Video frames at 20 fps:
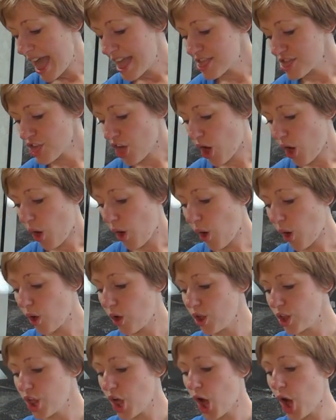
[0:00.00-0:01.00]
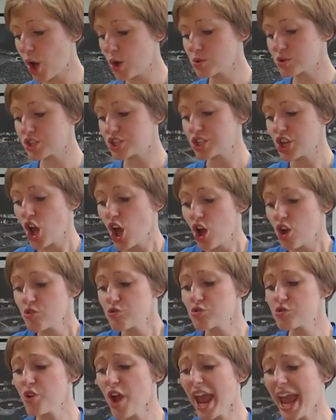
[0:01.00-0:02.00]
the whole host
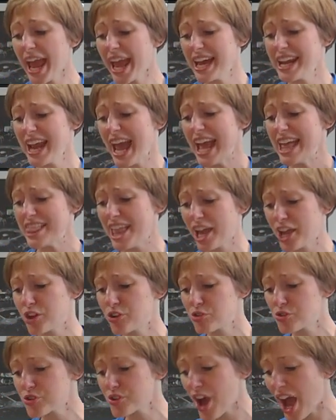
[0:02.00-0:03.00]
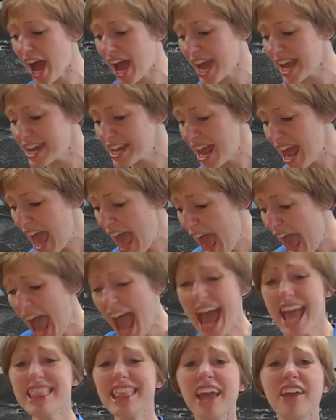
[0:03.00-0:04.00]
ran and they cried
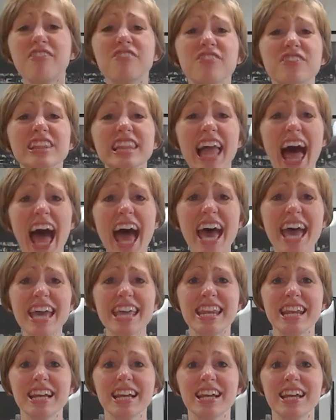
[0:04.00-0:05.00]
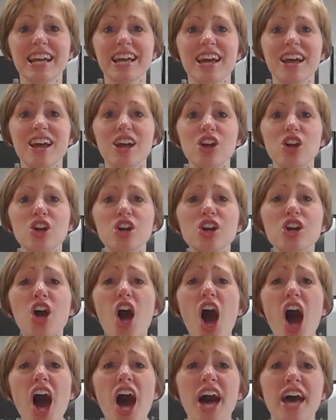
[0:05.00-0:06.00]
and they fled.
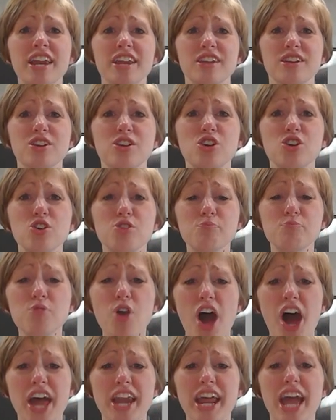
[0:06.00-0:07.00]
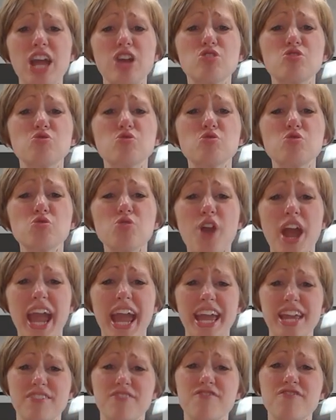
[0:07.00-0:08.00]
God brought a
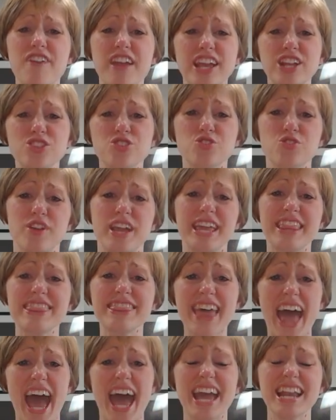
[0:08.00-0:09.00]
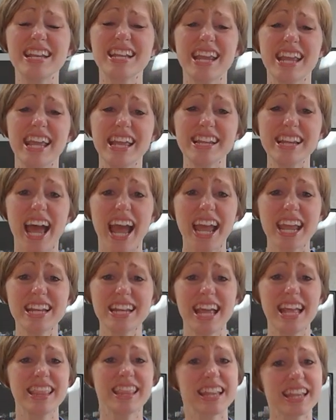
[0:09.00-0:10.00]
great victory that night
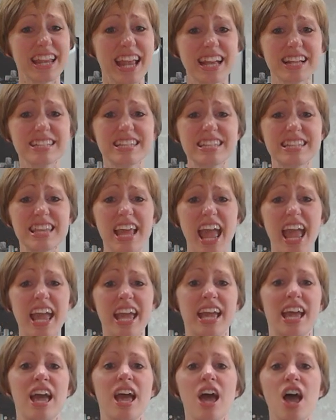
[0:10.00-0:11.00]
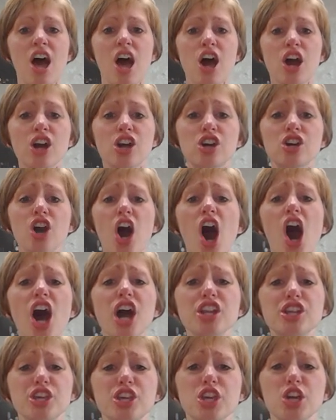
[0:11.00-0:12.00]
and the next day. God
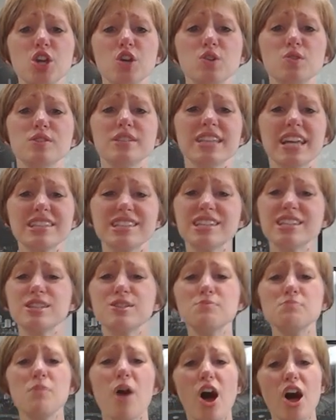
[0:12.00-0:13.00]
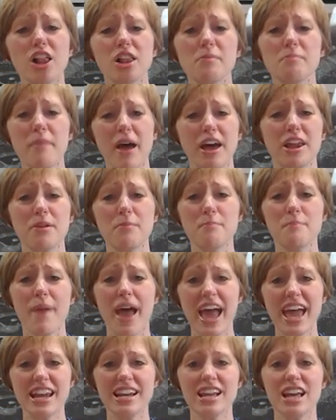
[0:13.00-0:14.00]
used that small amount of
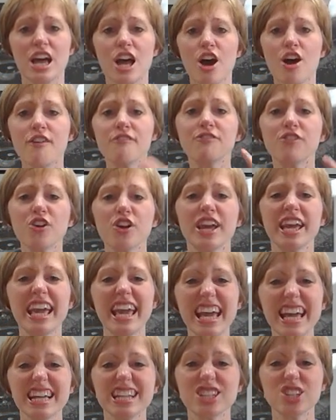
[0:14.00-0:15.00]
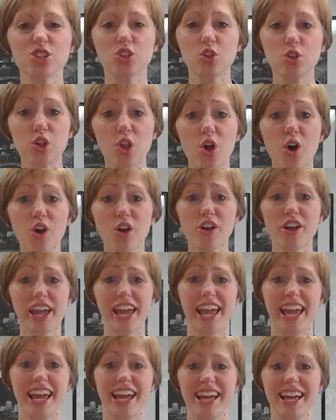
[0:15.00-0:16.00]
men for his glory.